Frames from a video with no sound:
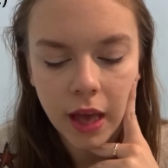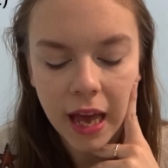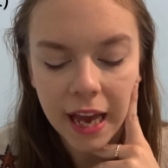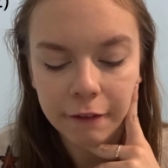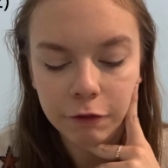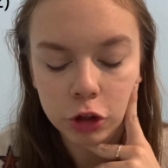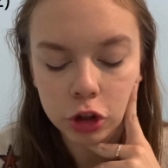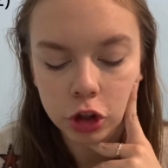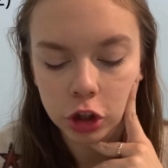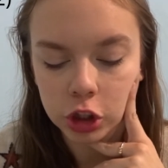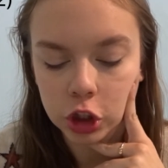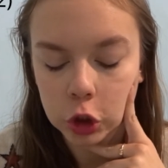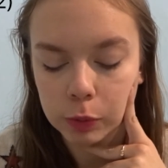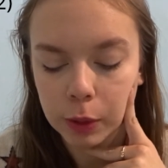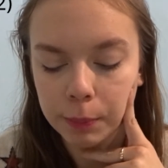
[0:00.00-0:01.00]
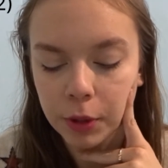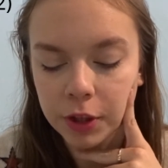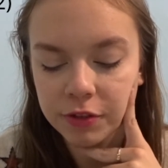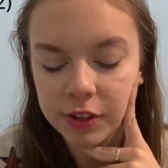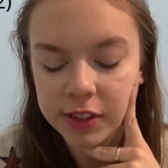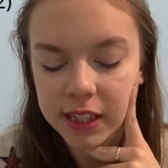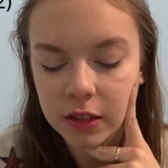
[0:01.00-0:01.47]
I've just gotten to my
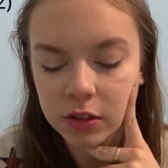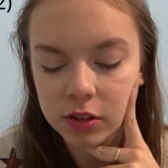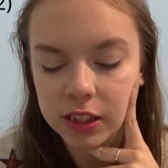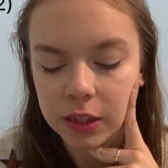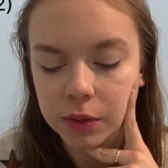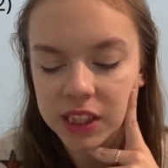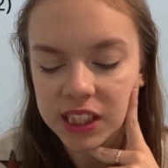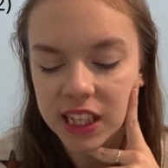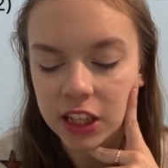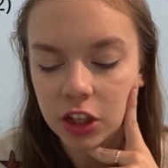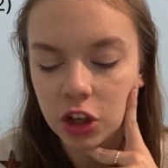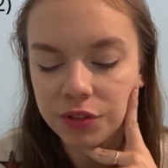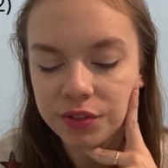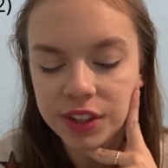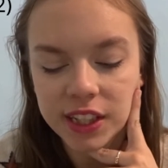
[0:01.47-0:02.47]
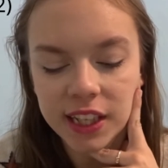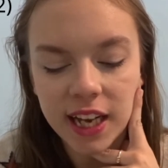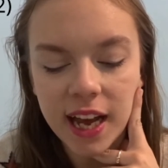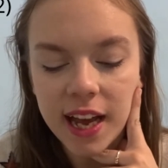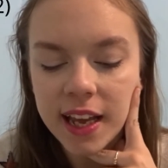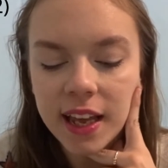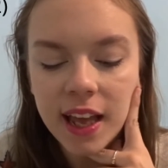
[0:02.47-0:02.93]
boyfriend's house because I was staying over the
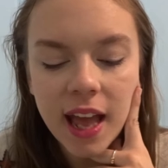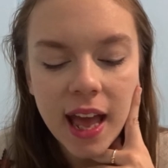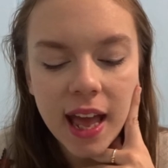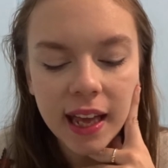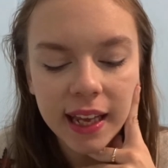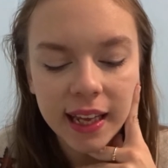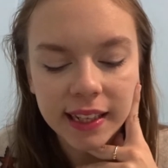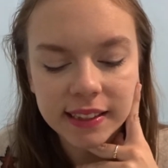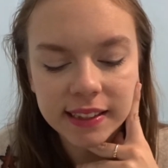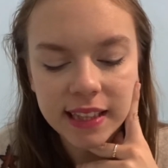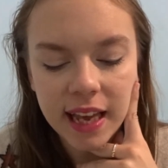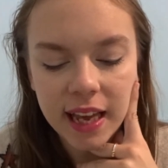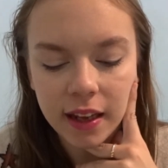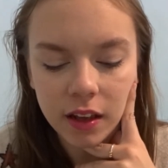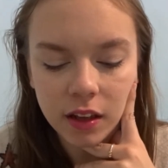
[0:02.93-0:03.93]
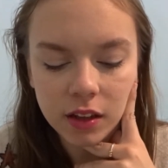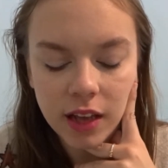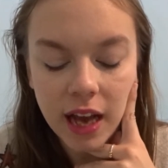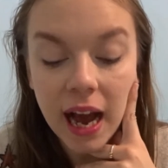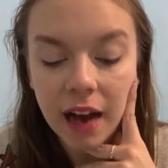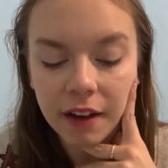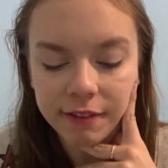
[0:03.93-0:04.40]
night. It's eight,
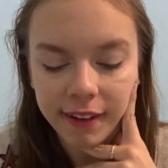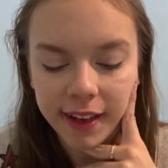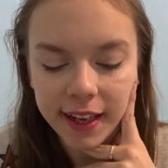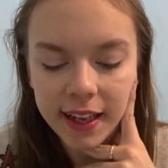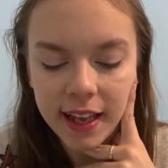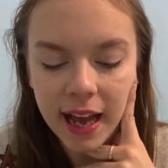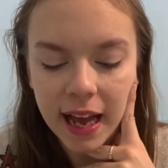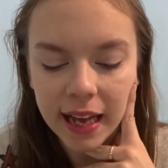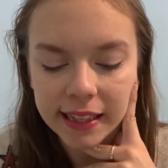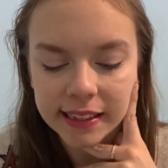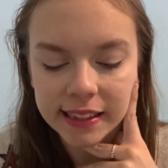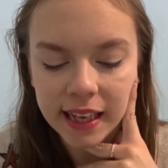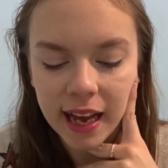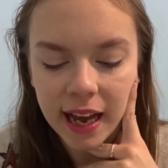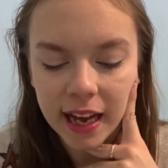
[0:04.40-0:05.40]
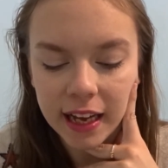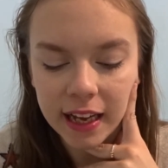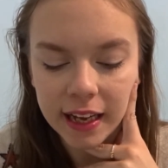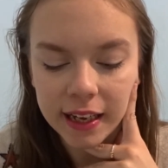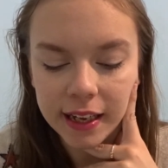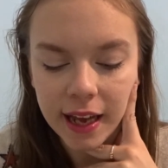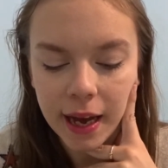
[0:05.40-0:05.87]
half eight and
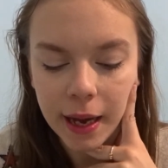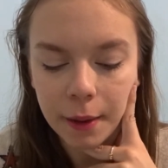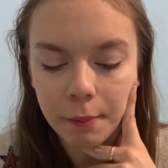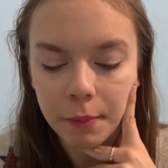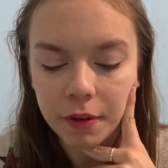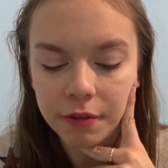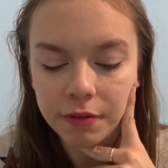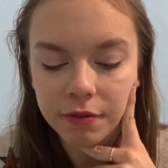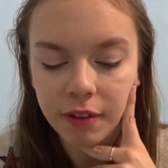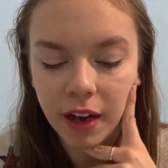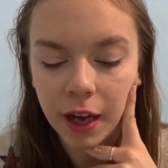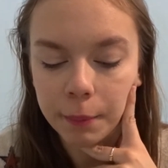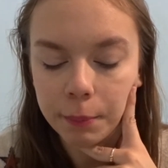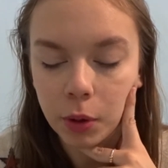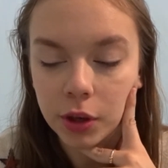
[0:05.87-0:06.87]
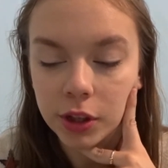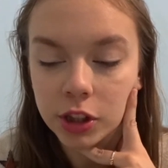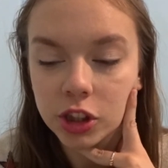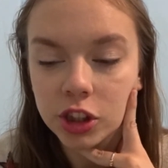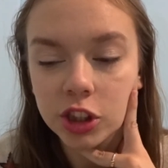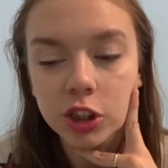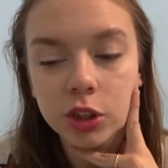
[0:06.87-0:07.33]
I am
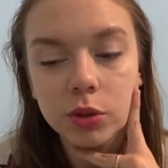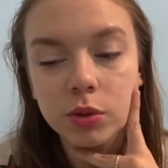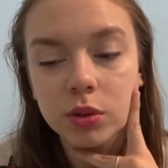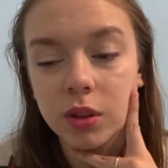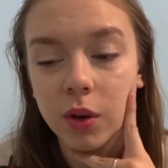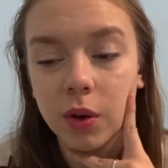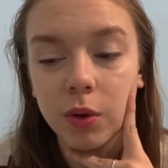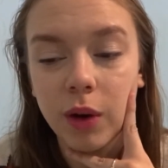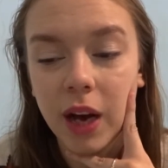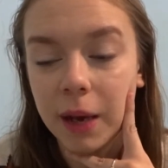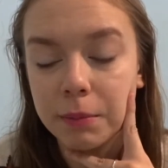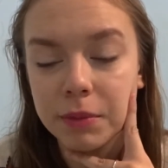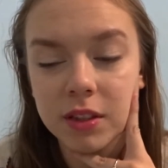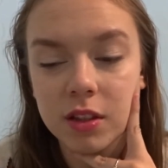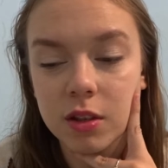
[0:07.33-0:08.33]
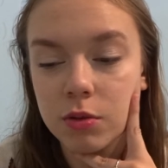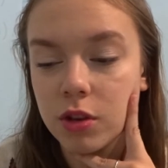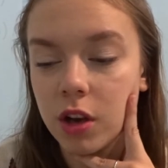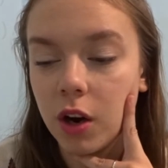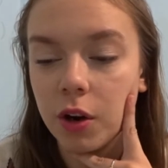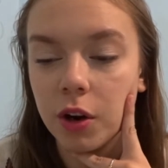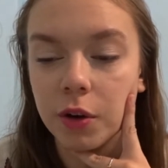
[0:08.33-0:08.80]
5.2 so I'm still
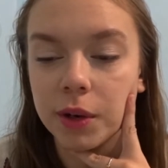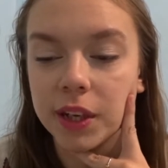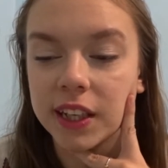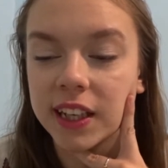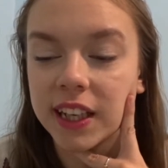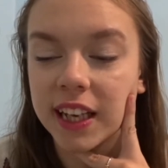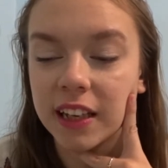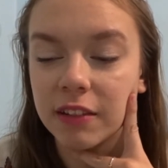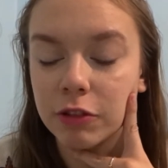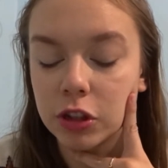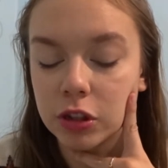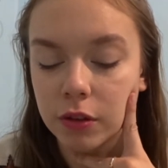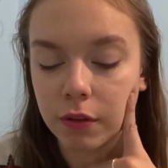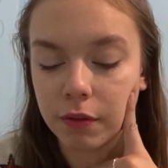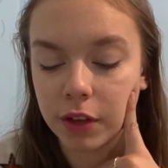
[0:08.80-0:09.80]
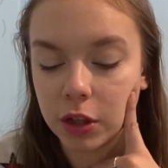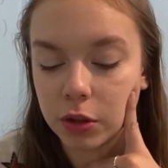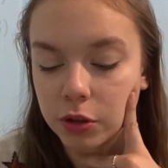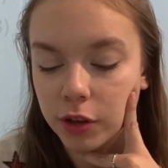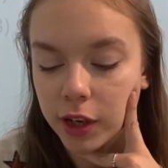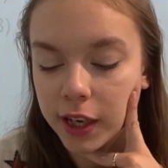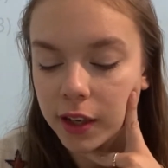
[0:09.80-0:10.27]
yoyoing. It doesn't feel
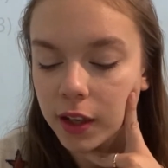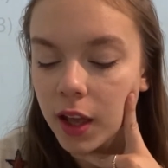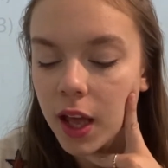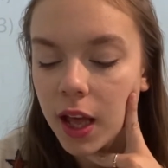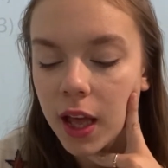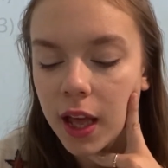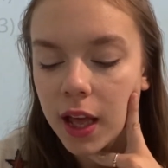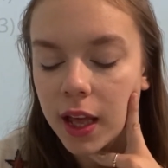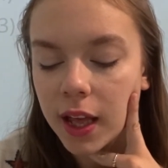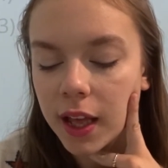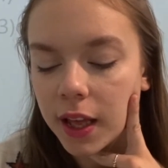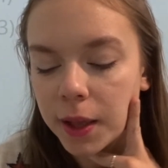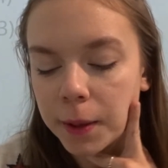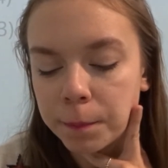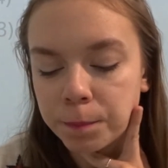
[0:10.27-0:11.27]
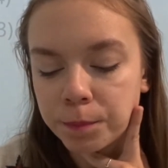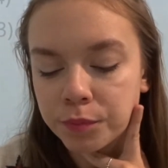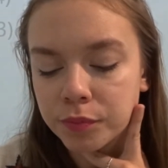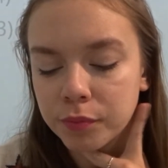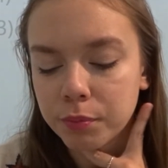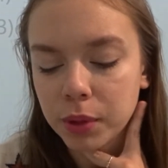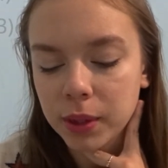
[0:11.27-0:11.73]
great. Um,
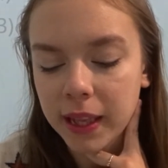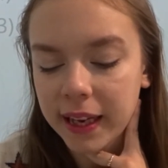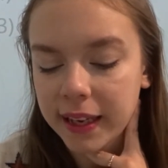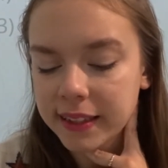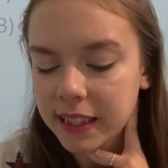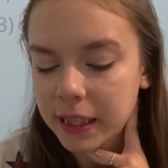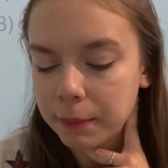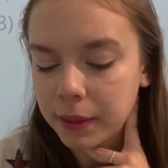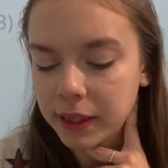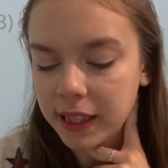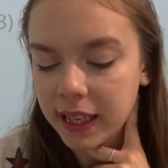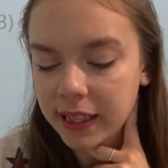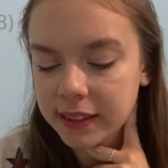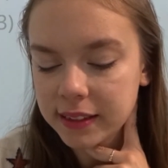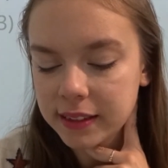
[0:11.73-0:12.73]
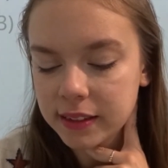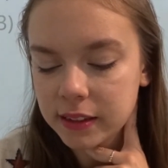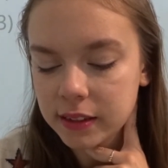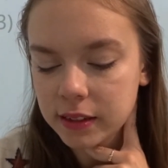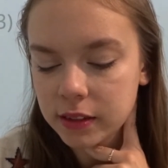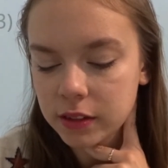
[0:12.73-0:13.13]
but like I said in my last...